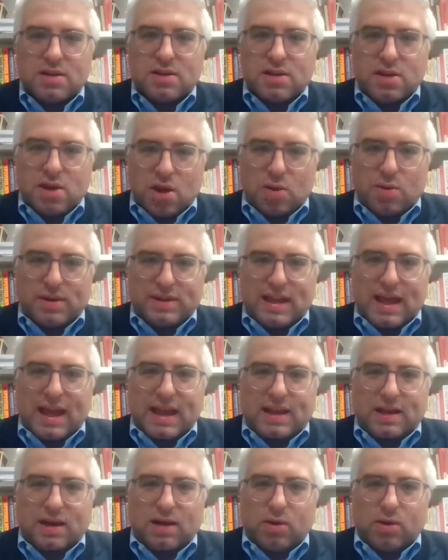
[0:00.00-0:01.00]
You know, when
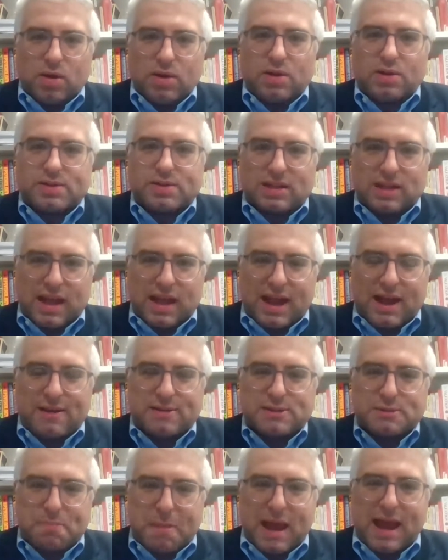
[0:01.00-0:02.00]
like all those
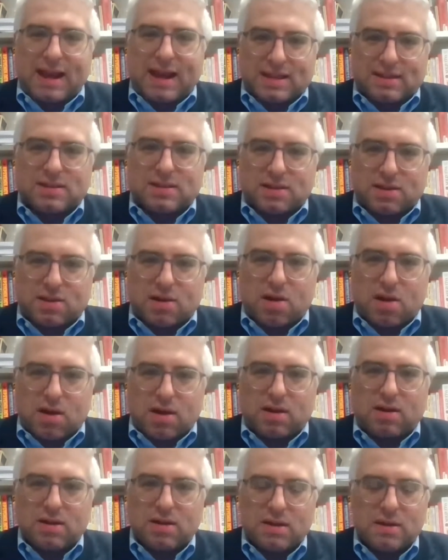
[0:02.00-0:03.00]
clowns pack into the
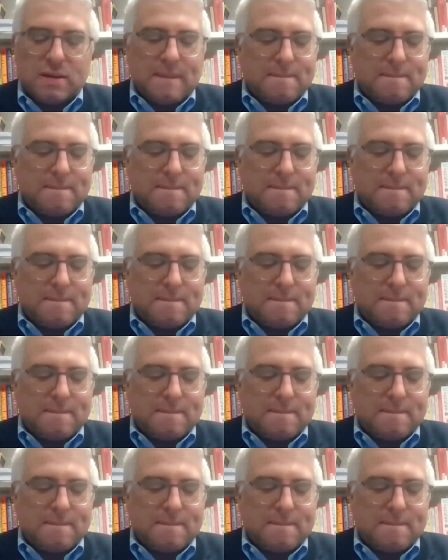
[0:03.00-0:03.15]
car,